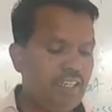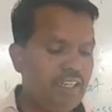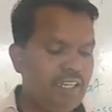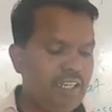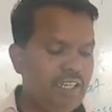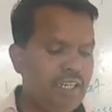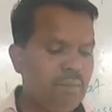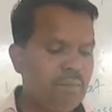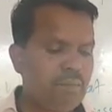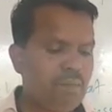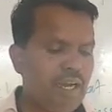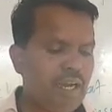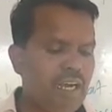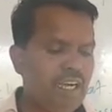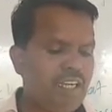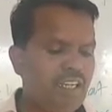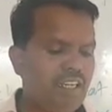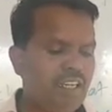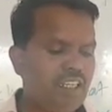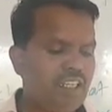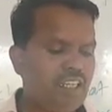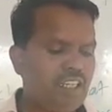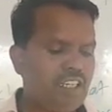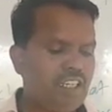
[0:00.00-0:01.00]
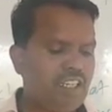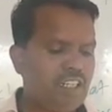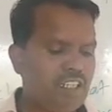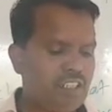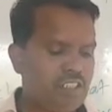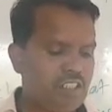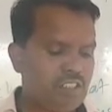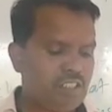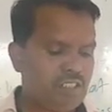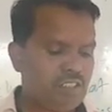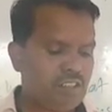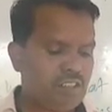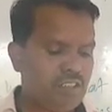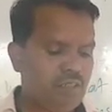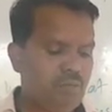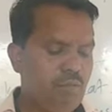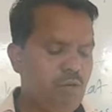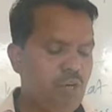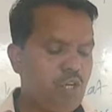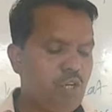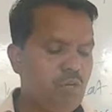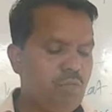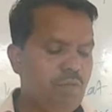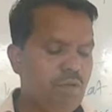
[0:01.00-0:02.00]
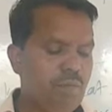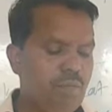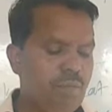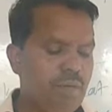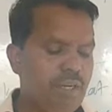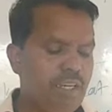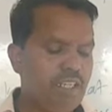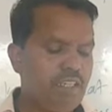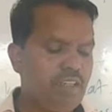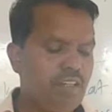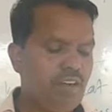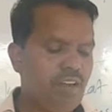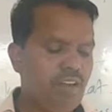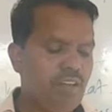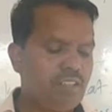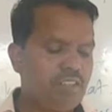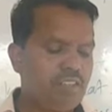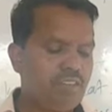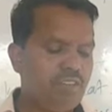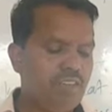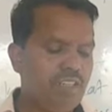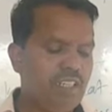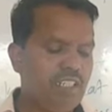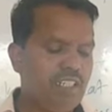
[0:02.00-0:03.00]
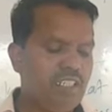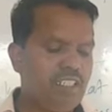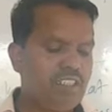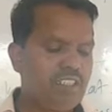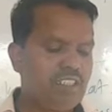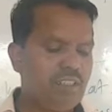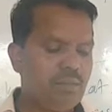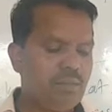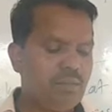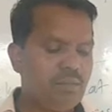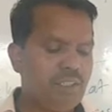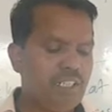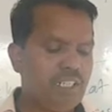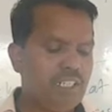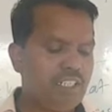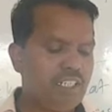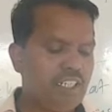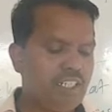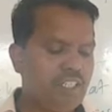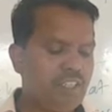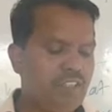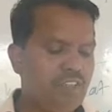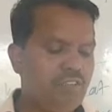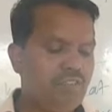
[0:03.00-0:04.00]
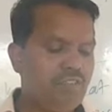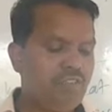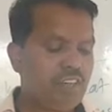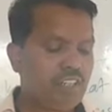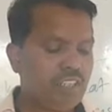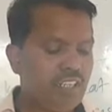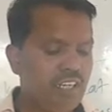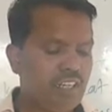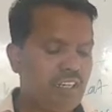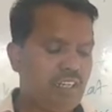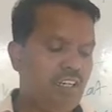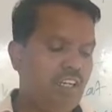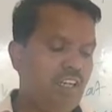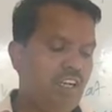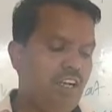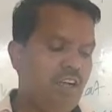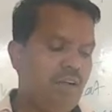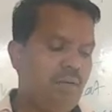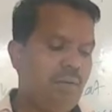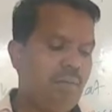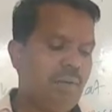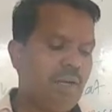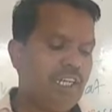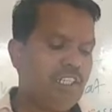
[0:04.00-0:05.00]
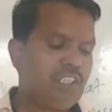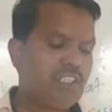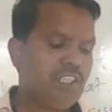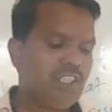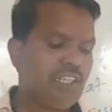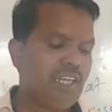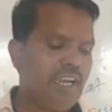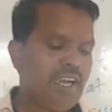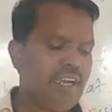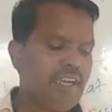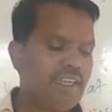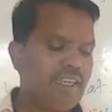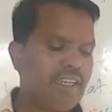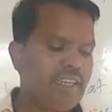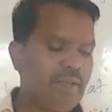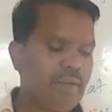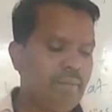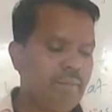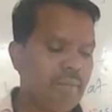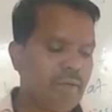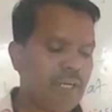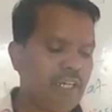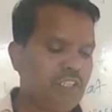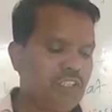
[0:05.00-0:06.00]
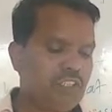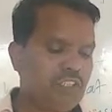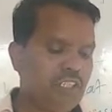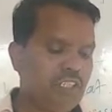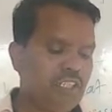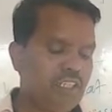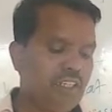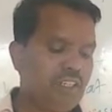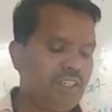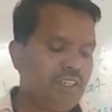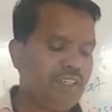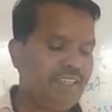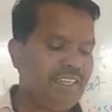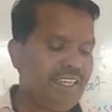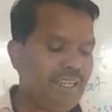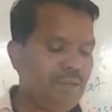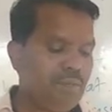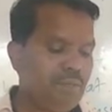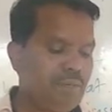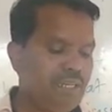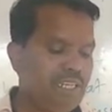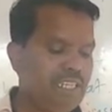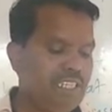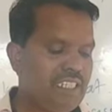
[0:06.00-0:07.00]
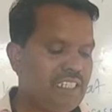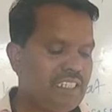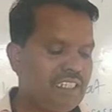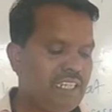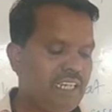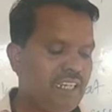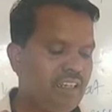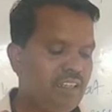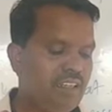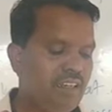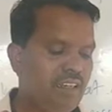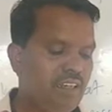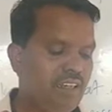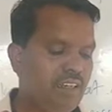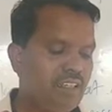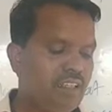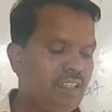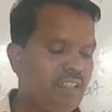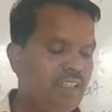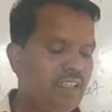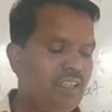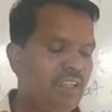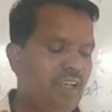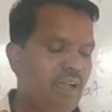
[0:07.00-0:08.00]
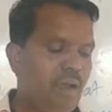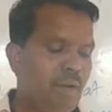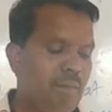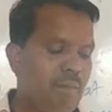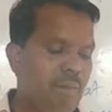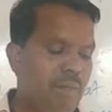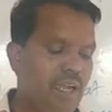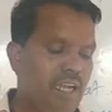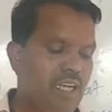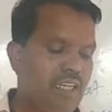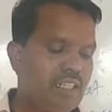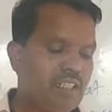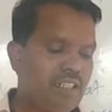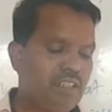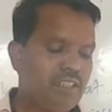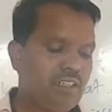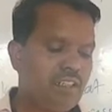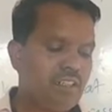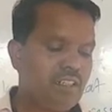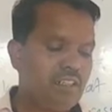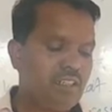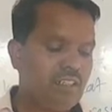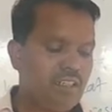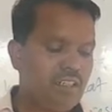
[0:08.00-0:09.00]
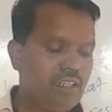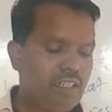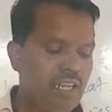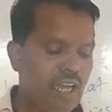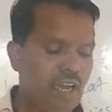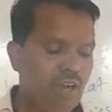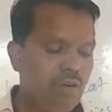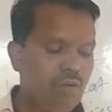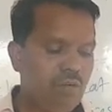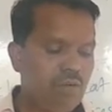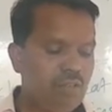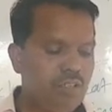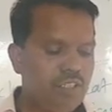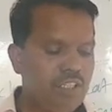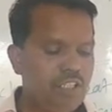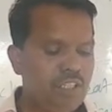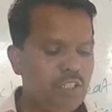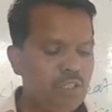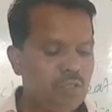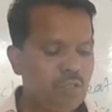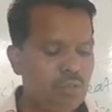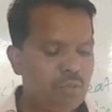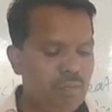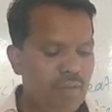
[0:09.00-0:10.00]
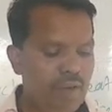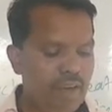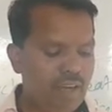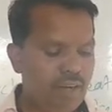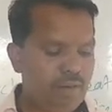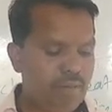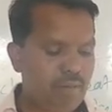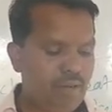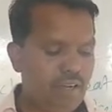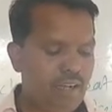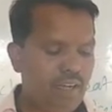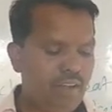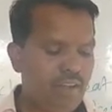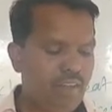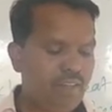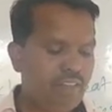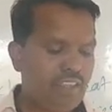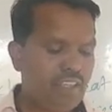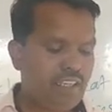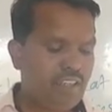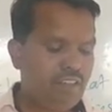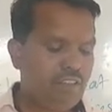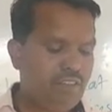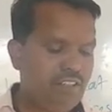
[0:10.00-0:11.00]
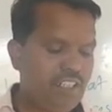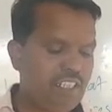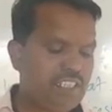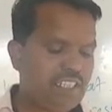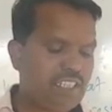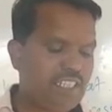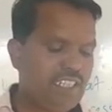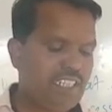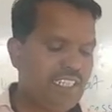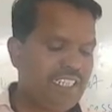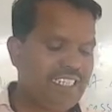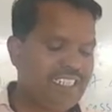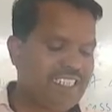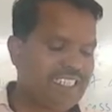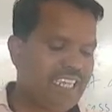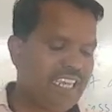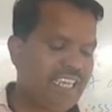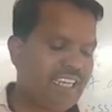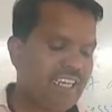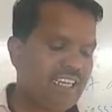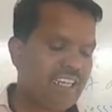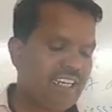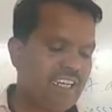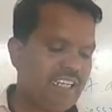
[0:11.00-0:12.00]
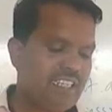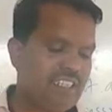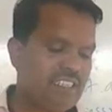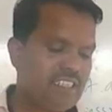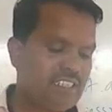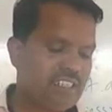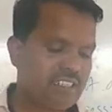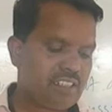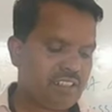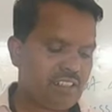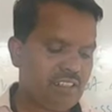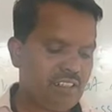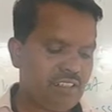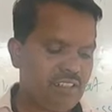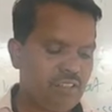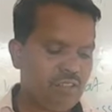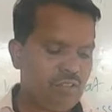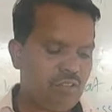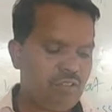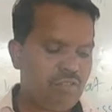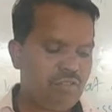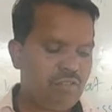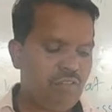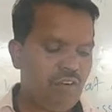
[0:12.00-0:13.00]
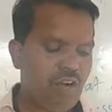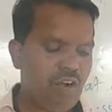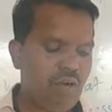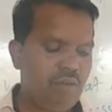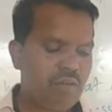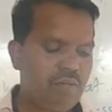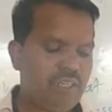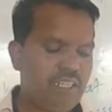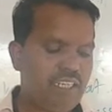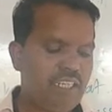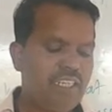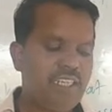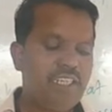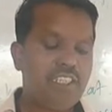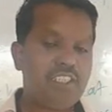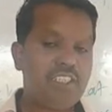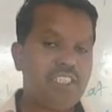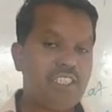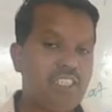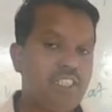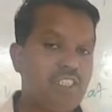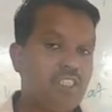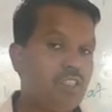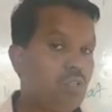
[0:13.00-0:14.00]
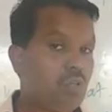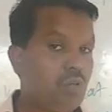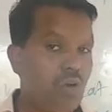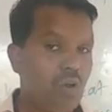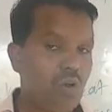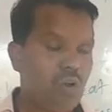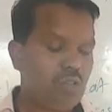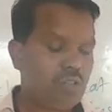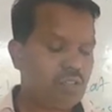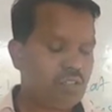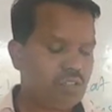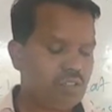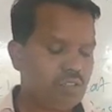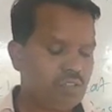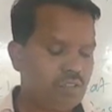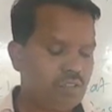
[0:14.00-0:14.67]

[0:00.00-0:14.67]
Deep under the crust, metamorphic rocks, when is subjected to further pressure and temperature deep inside the earth, melt down into magma, which recycles to form igneous rocks.